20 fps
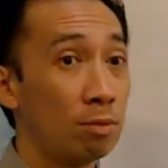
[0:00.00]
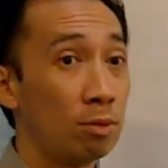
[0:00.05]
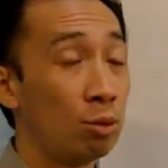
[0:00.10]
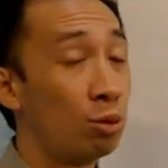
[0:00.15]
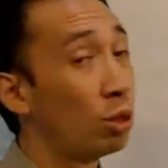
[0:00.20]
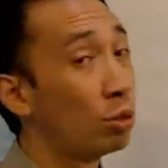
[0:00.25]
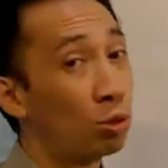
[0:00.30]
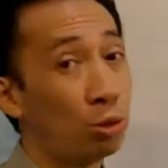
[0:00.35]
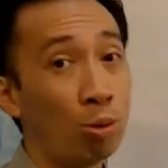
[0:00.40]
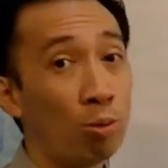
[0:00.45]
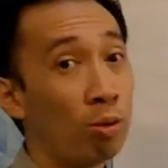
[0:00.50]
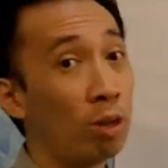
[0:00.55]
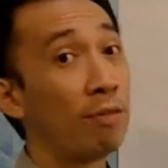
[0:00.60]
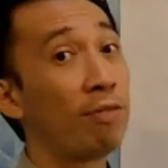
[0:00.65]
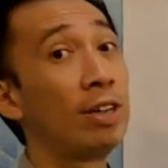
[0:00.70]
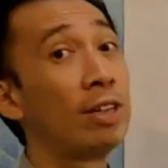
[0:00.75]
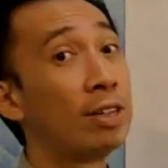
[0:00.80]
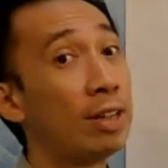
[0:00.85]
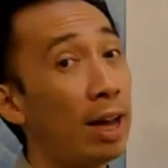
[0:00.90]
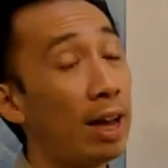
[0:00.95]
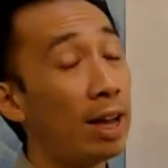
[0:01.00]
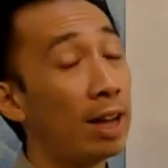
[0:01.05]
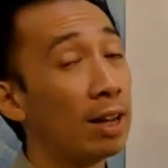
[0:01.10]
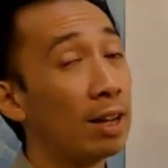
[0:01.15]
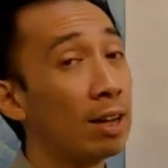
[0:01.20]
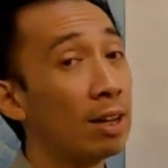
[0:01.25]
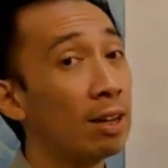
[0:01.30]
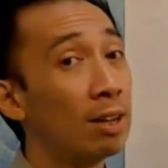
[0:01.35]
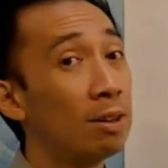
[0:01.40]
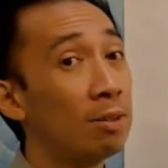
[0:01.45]
you just don't leave it
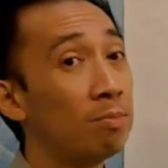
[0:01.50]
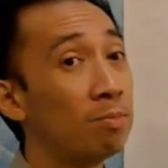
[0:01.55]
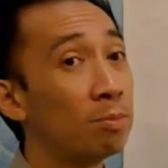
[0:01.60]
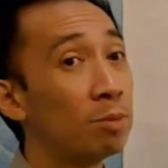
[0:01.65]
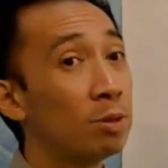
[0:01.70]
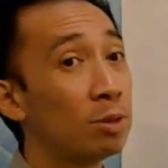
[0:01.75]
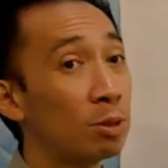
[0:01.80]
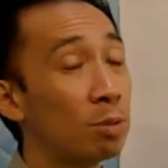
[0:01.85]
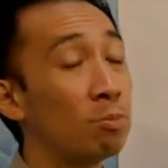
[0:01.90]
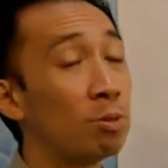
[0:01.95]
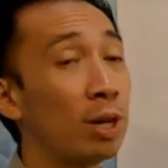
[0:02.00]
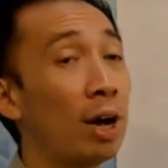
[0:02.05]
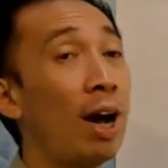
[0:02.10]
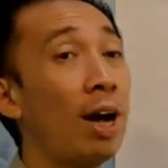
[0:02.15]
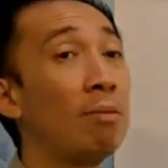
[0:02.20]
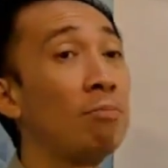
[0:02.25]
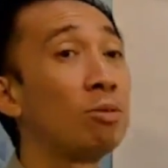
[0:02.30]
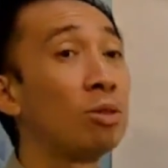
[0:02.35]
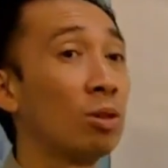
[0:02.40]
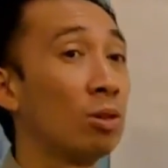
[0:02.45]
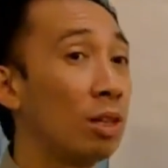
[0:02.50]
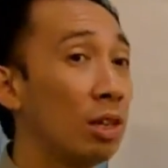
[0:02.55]
there. Sometimes